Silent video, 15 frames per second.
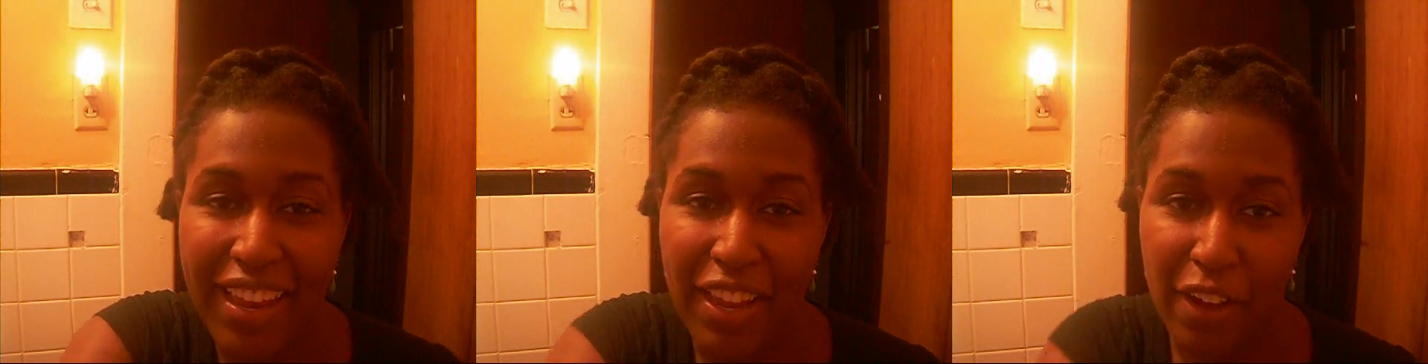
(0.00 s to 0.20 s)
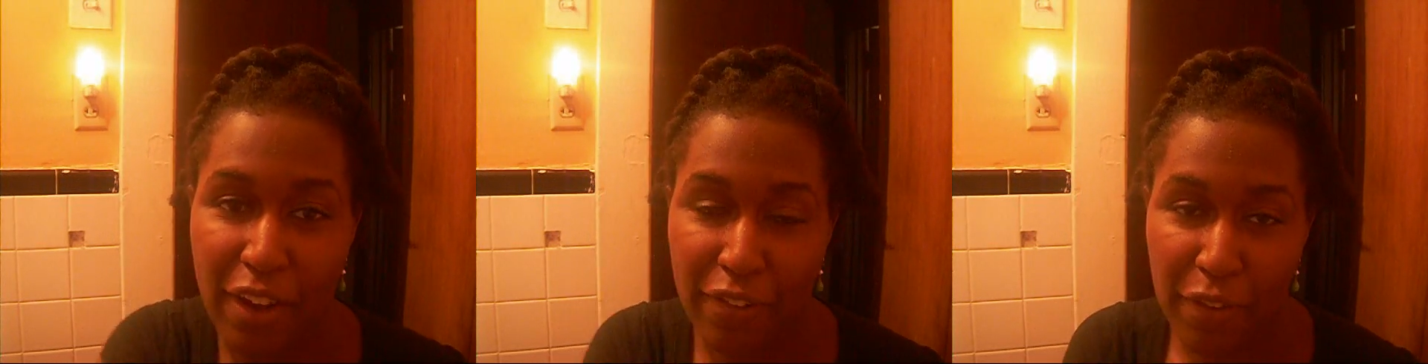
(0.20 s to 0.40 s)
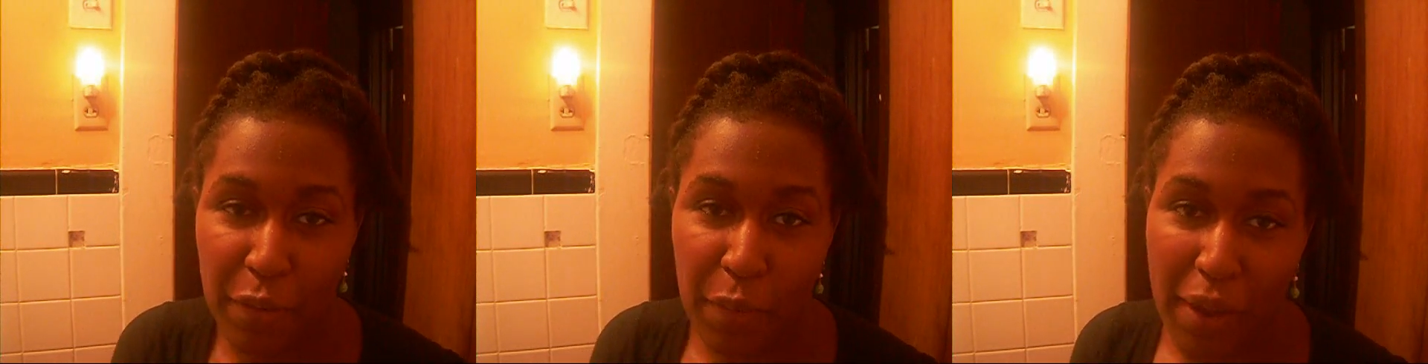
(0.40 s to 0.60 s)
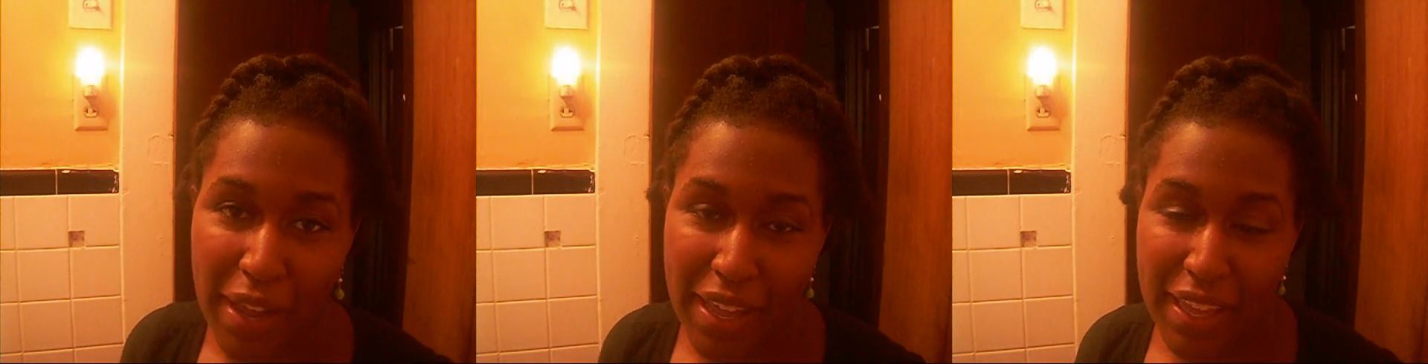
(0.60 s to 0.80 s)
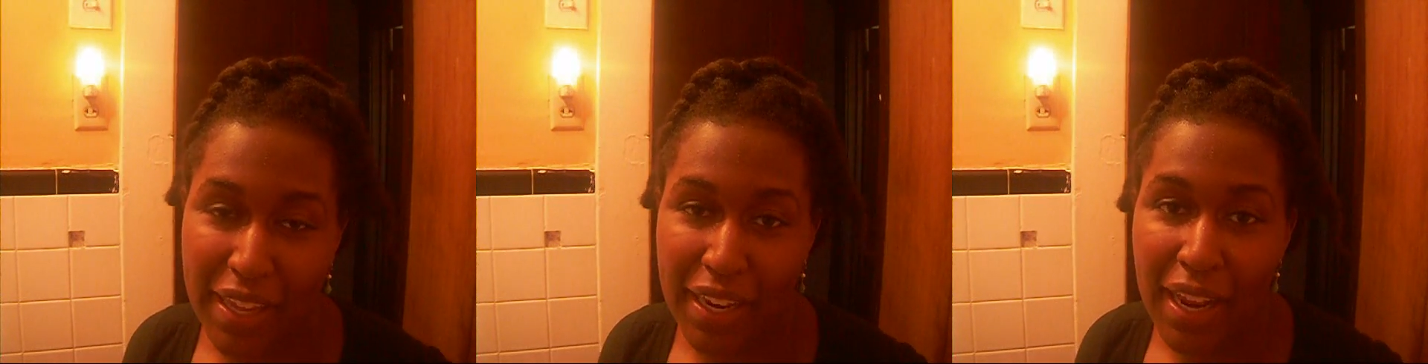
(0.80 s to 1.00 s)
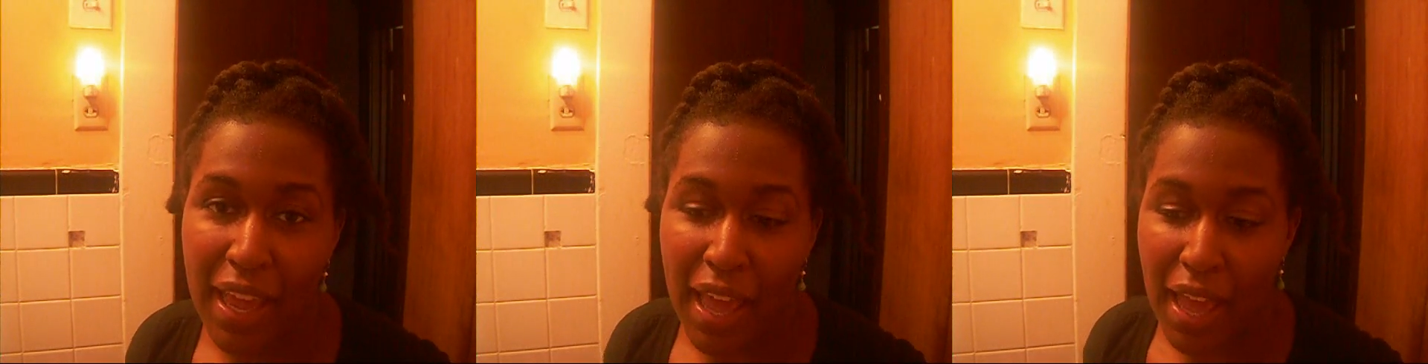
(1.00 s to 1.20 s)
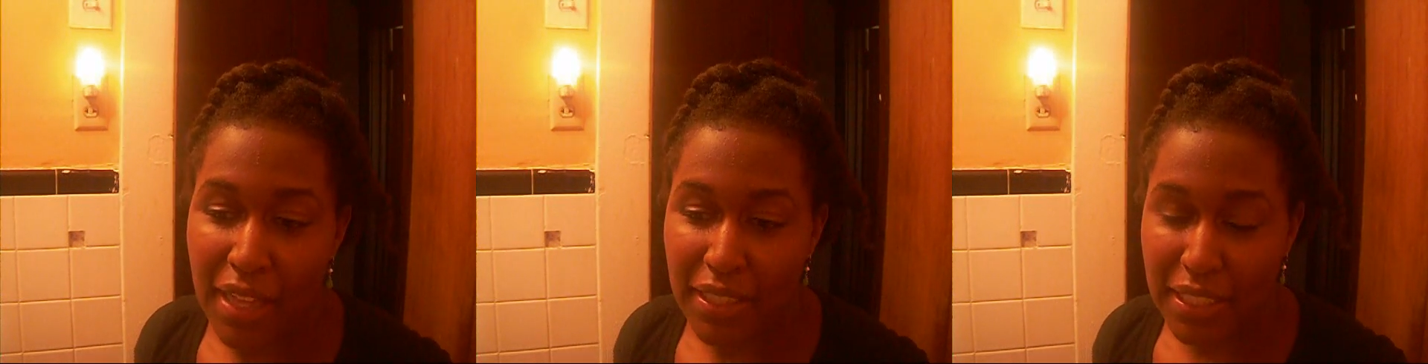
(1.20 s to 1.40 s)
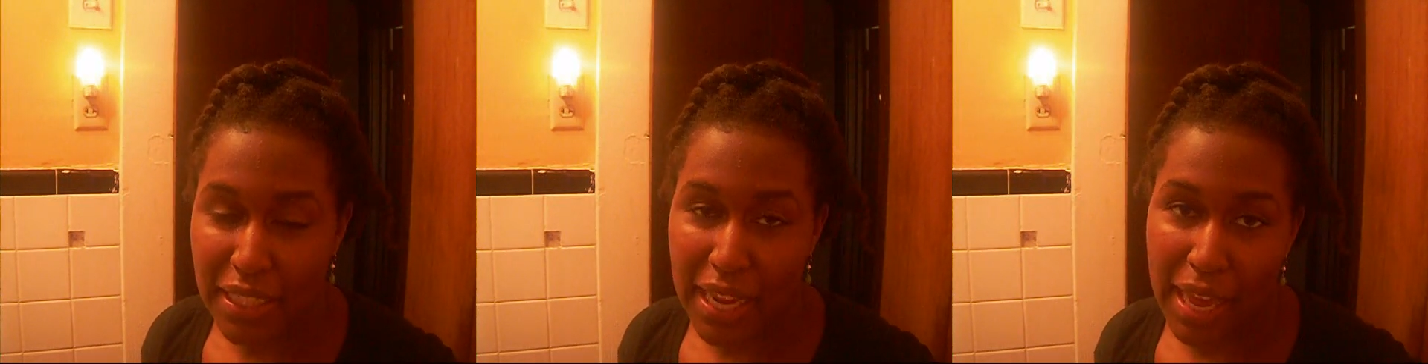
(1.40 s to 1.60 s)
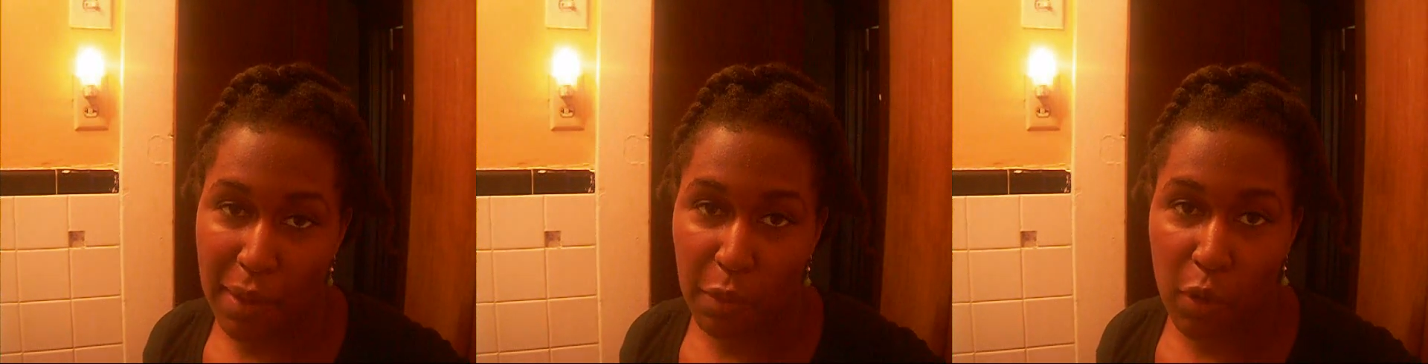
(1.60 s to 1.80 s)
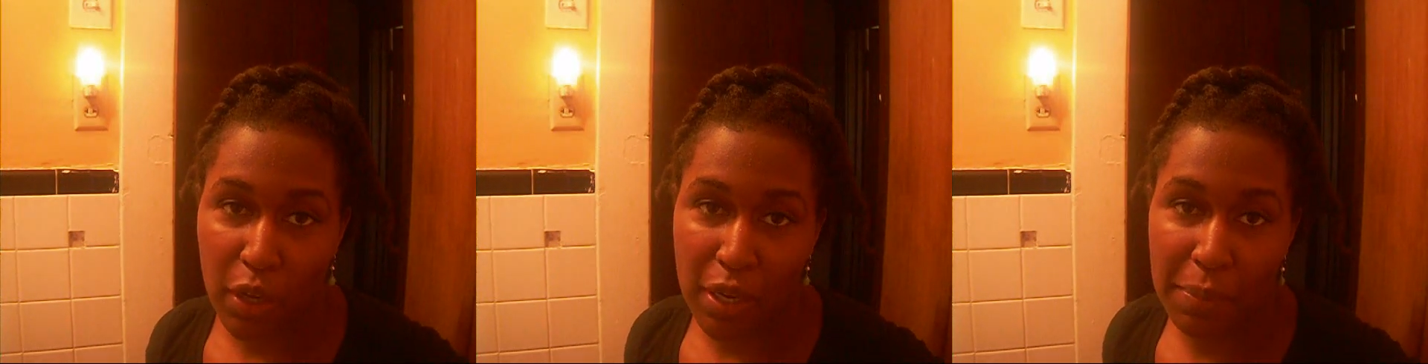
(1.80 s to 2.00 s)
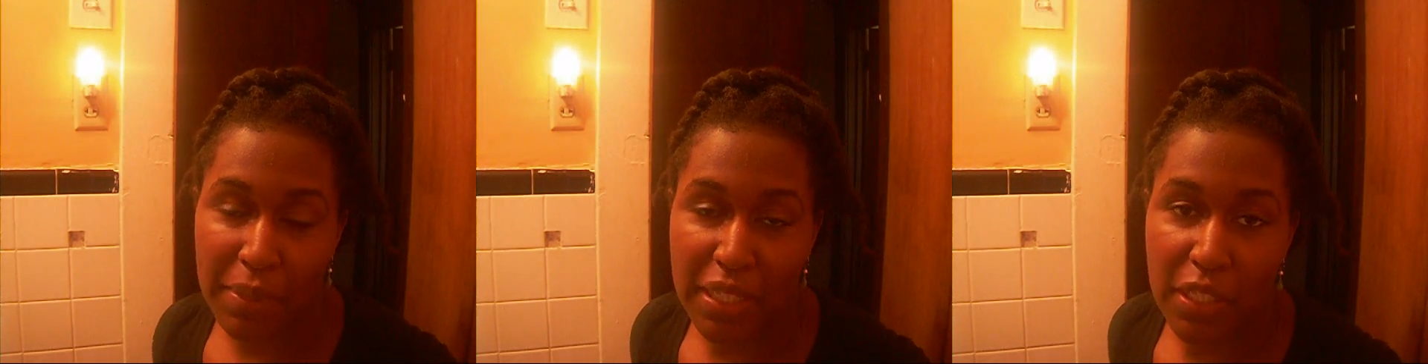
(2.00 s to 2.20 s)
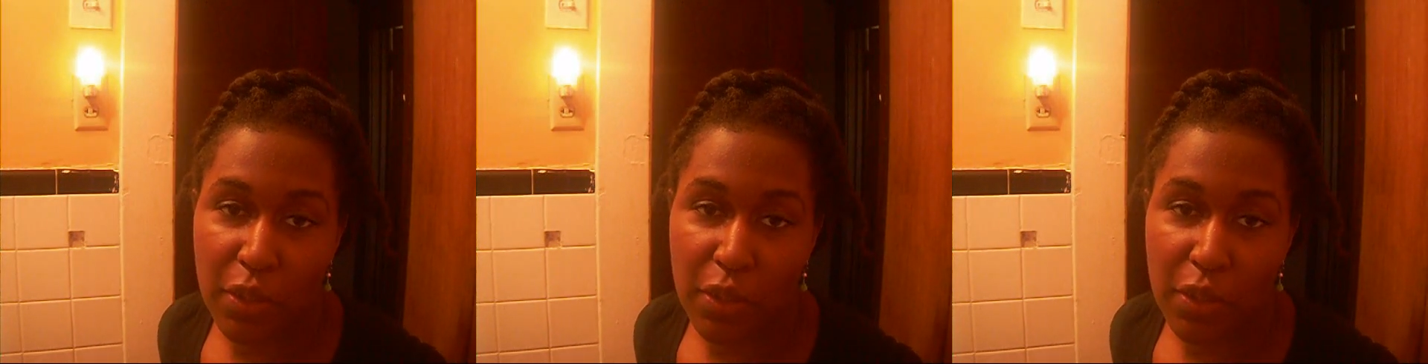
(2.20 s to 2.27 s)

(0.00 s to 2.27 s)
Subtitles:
Hello everyone. Today I'm going to be